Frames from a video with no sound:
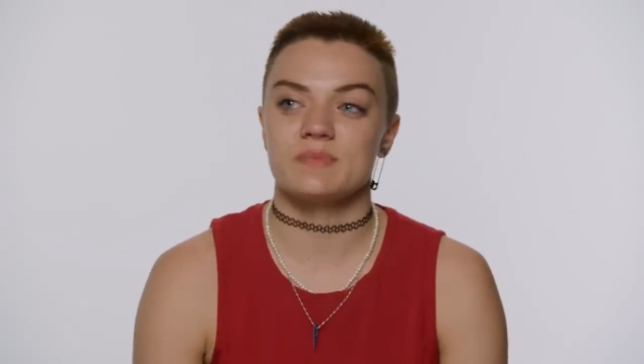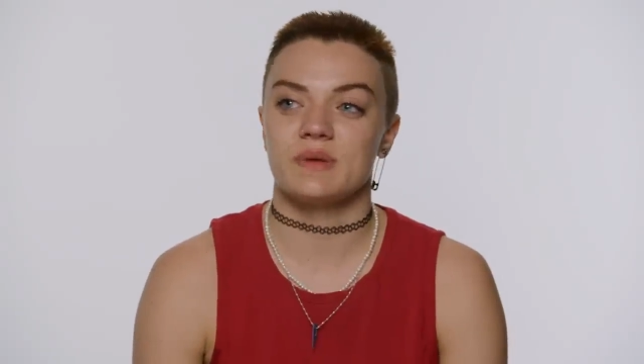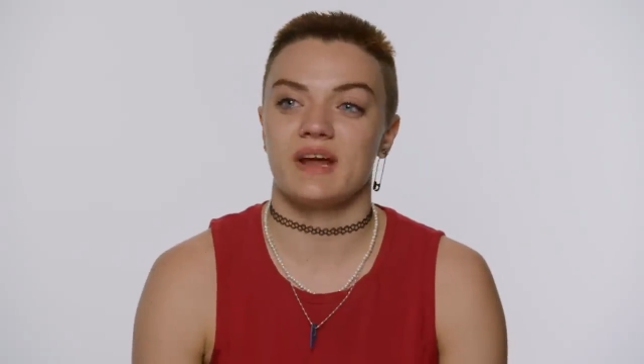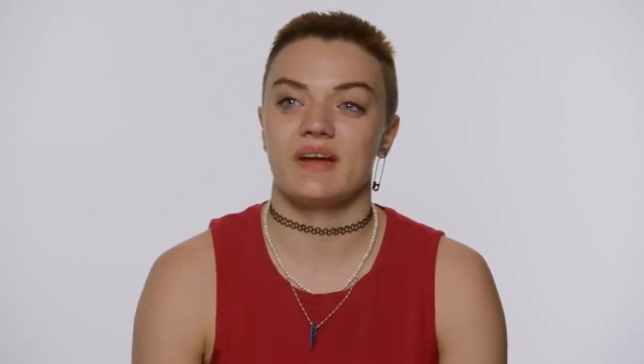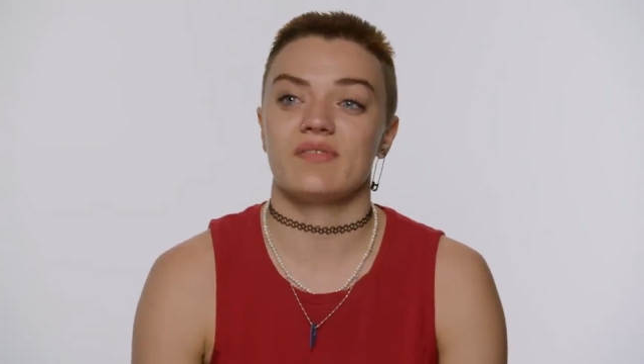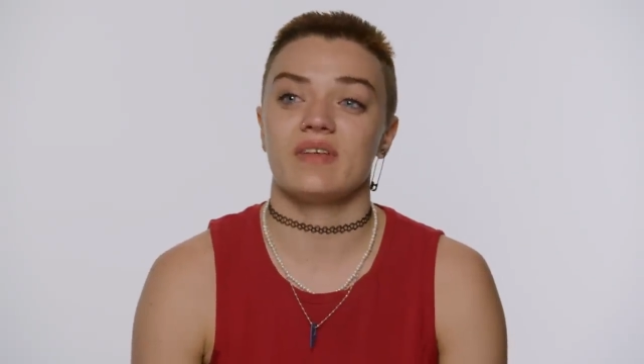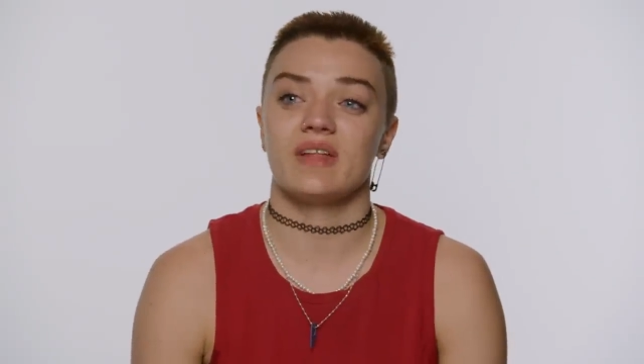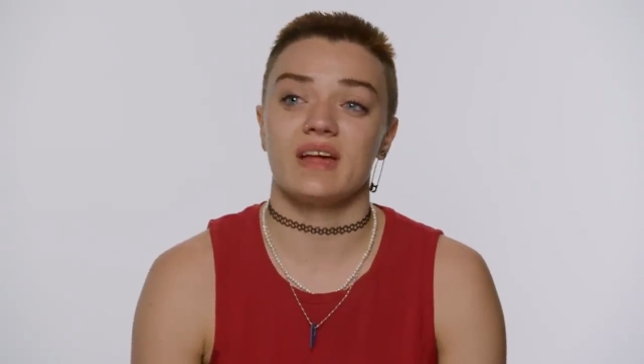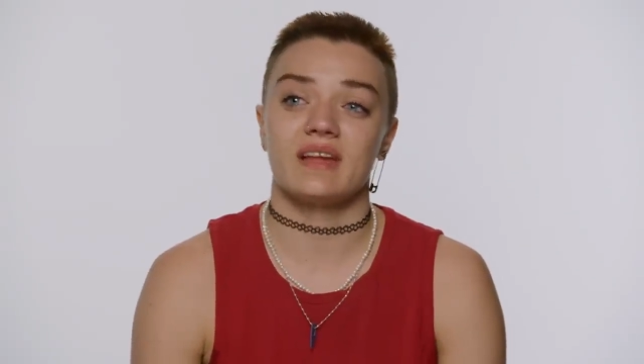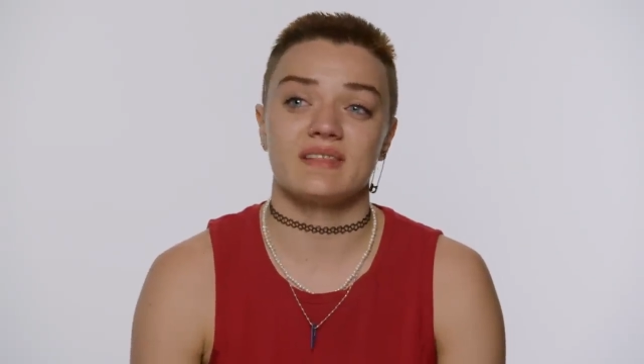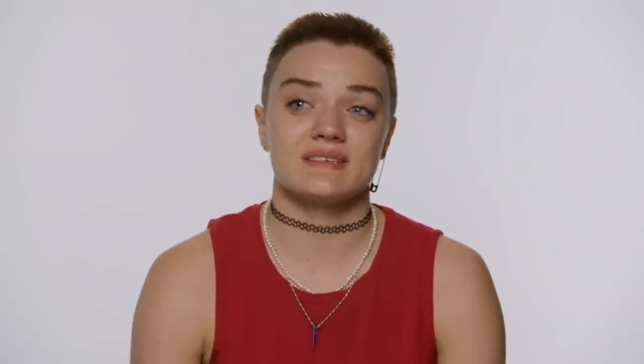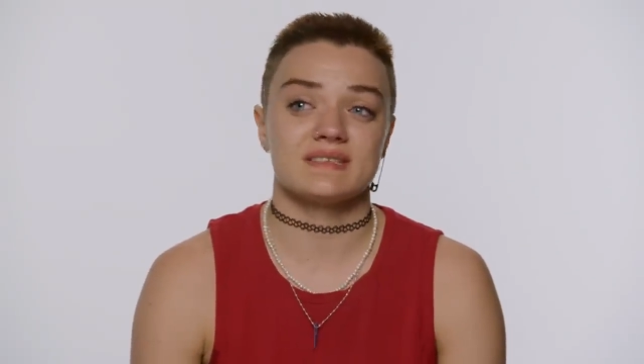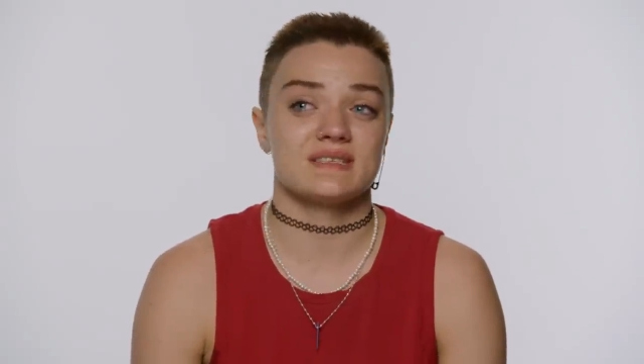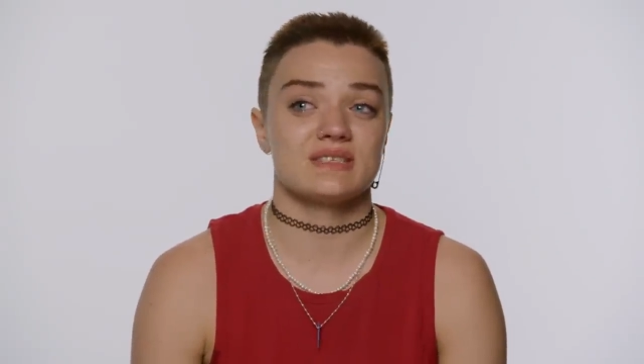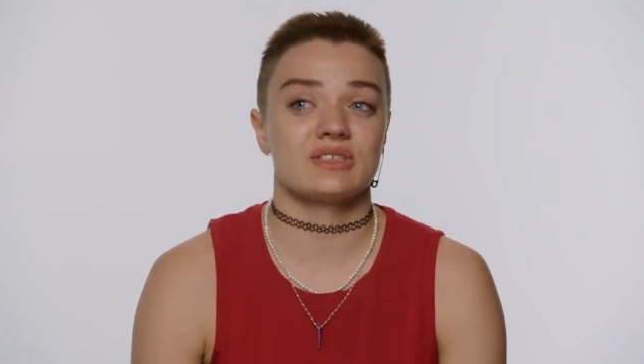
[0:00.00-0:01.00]
but I feel like
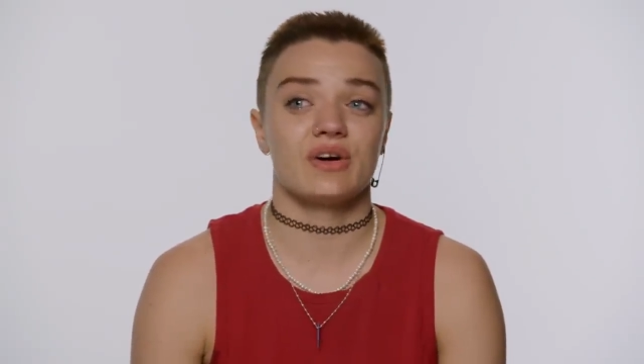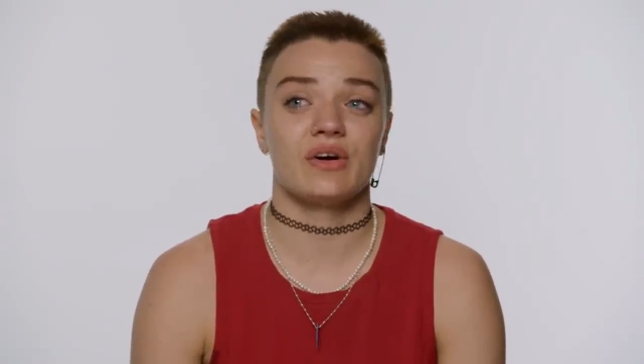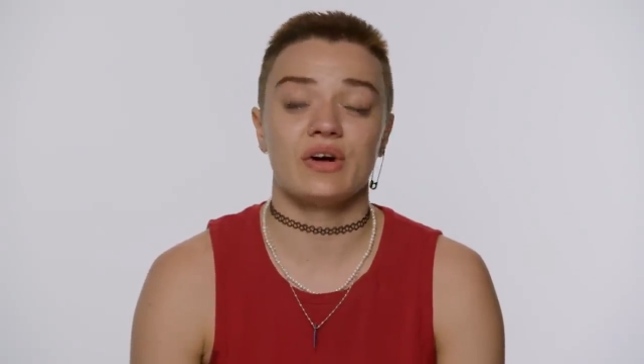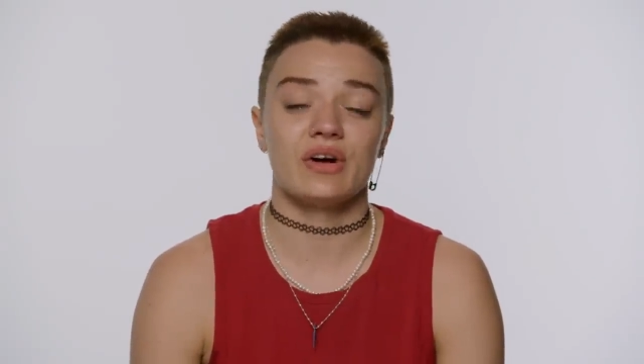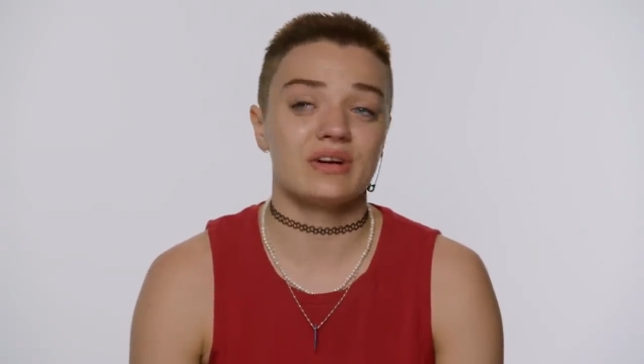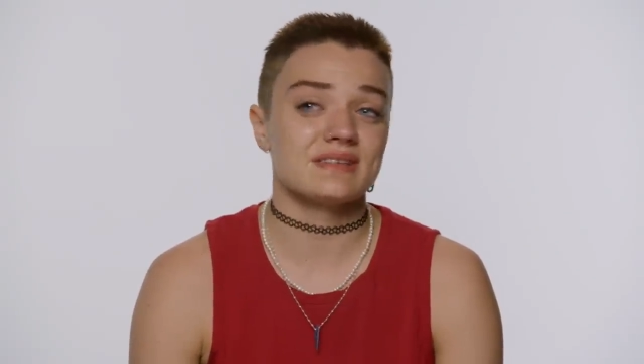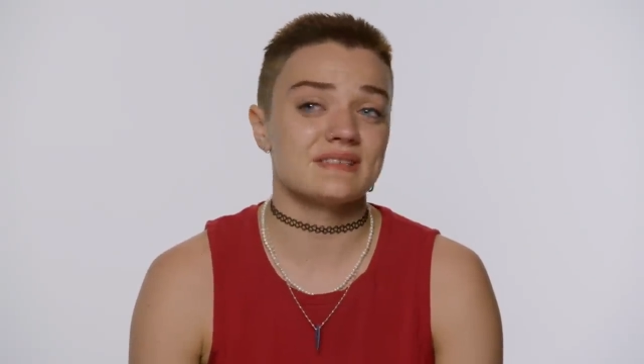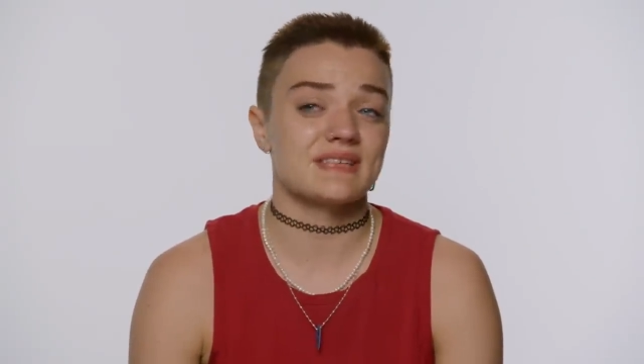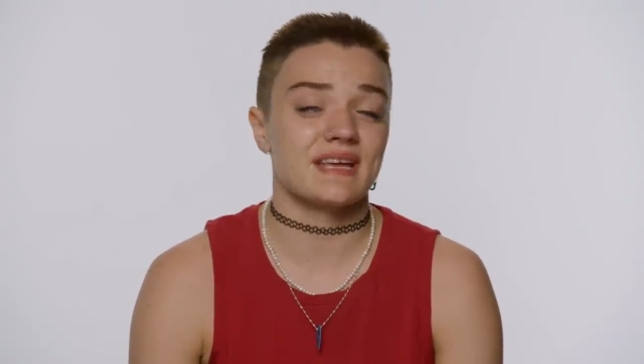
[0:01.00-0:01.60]
this is the hardest